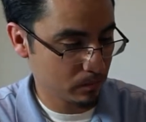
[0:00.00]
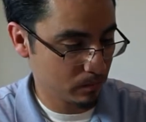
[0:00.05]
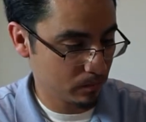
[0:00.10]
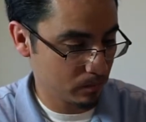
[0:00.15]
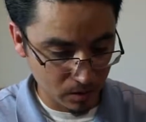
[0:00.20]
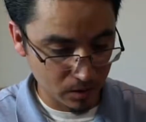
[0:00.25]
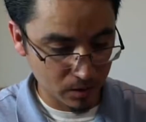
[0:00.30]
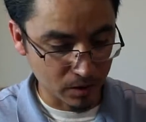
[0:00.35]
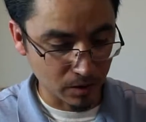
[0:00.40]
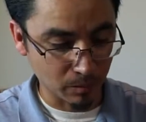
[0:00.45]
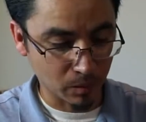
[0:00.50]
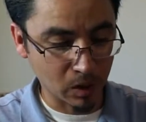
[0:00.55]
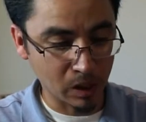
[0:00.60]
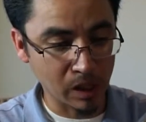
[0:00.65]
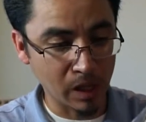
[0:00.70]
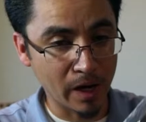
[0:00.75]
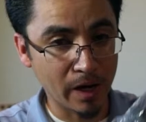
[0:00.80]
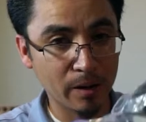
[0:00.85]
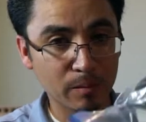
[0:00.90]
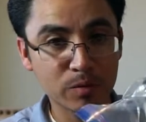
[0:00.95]
There's some
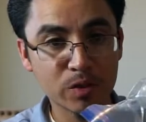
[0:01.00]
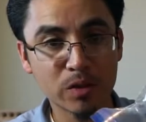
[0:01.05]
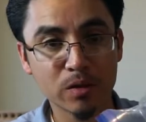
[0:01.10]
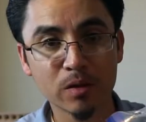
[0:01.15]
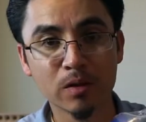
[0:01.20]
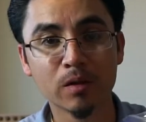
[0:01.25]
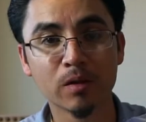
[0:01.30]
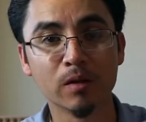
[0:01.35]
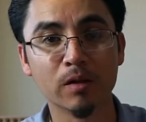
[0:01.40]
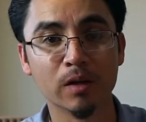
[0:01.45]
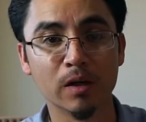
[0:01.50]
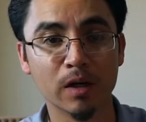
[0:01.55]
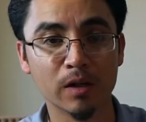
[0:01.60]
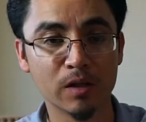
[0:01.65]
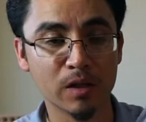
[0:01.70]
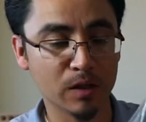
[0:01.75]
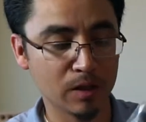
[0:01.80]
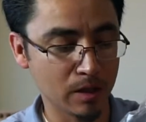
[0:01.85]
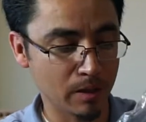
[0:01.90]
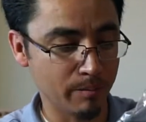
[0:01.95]
clamps that I
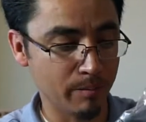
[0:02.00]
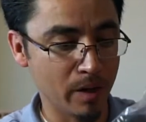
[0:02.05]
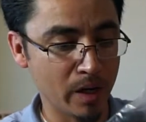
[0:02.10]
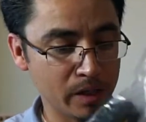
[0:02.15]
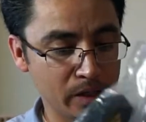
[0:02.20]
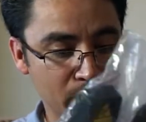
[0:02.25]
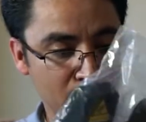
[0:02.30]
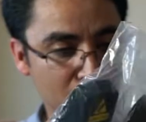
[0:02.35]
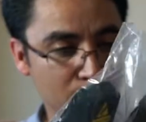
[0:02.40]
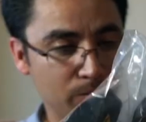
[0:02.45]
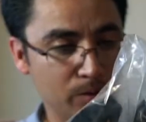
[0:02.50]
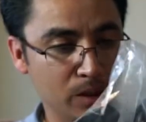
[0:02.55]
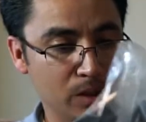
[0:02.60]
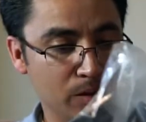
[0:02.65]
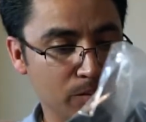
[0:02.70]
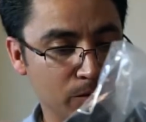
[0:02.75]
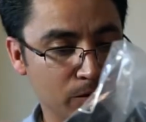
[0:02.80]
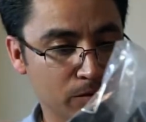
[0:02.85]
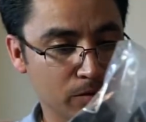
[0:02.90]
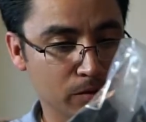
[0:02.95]
think I might end up
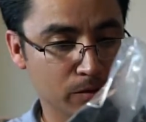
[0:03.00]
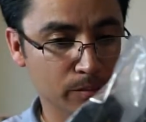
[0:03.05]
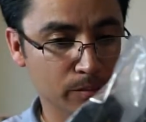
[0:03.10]
keeping for